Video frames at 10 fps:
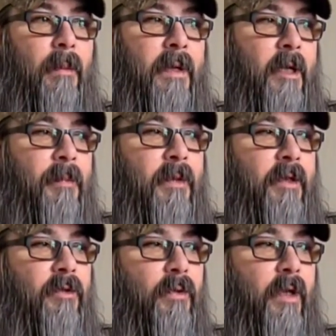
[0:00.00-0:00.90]

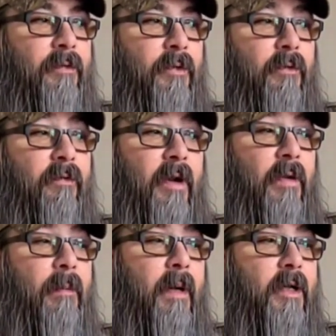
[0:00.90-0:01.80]
manipulate the rifle
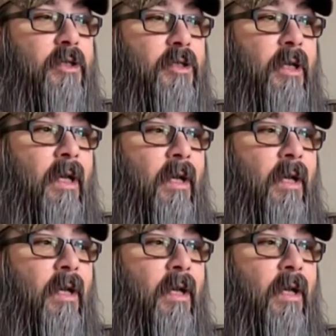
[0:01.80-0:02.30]
very much